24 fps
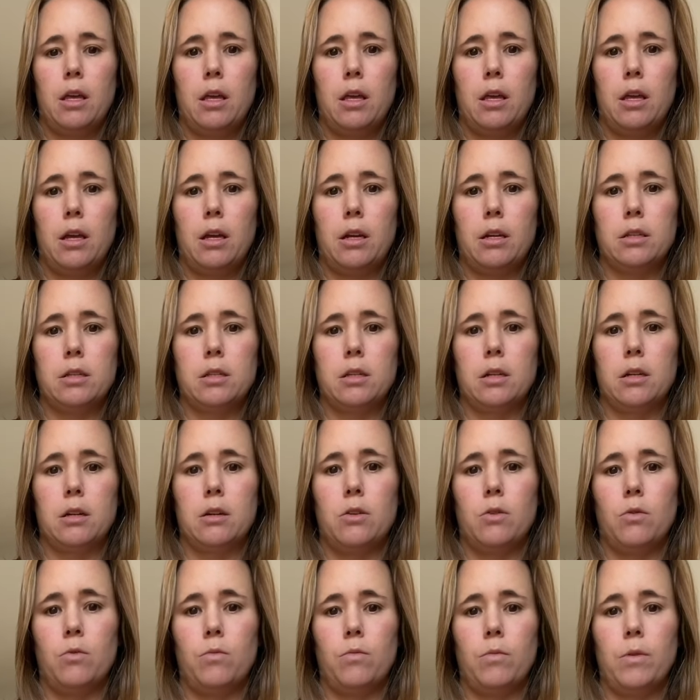And it's gonna
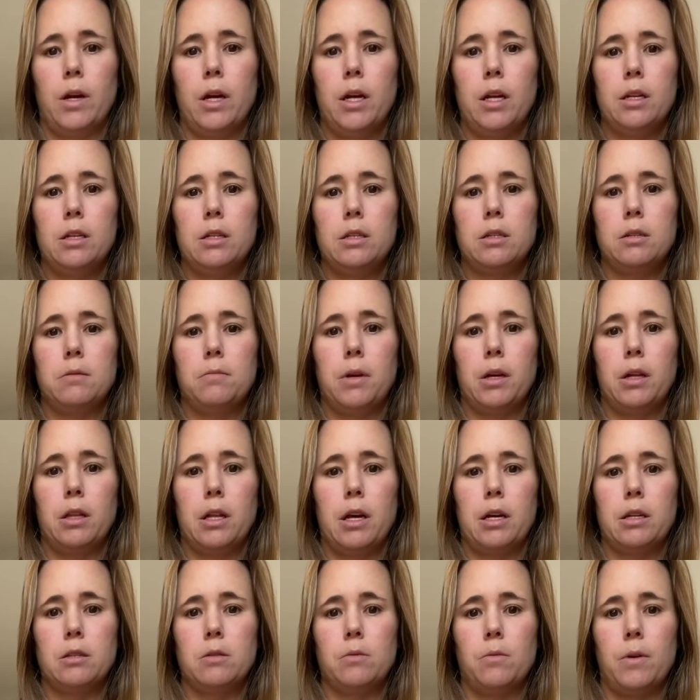go right into my
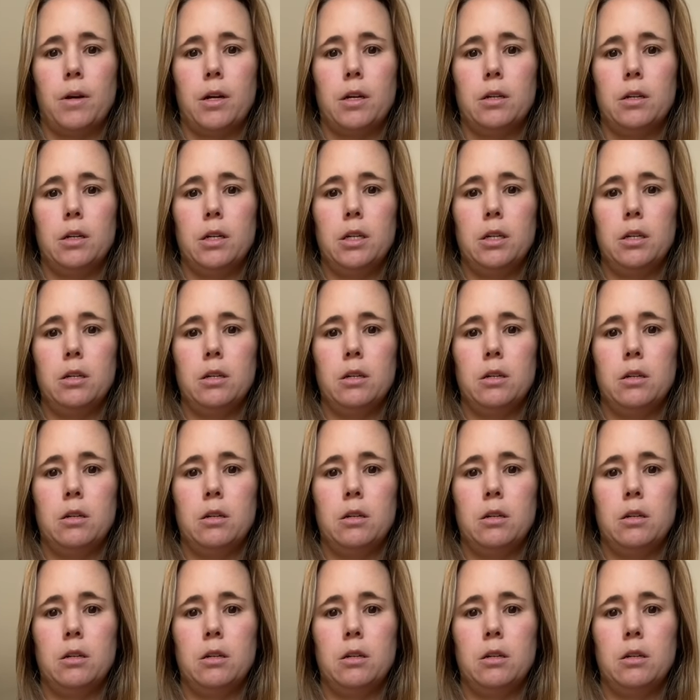glass of water here.